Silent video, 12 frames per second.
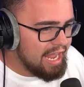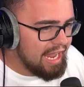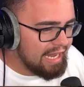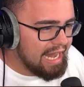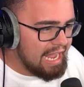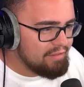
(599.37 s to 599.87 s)

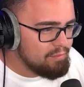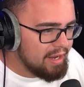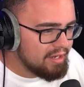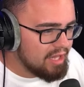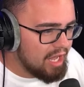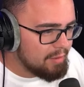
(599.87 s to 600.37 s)
and I've made
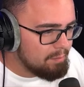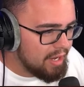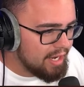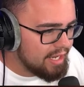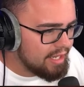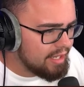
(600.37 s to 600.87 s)
a lot of
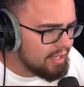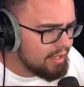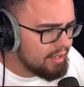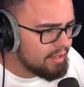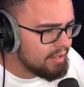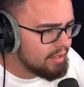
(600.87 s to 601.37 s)
money.
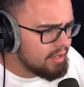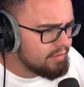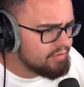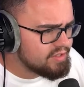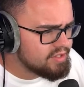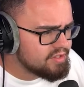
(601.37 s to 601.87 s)
And if
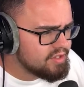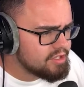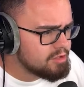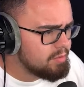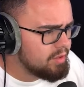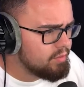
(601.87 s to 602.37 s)
this doesn't
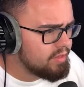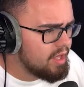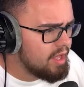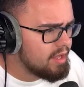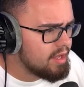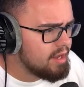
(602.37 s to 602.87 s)
explain where the
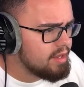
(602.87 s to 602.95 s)
heck I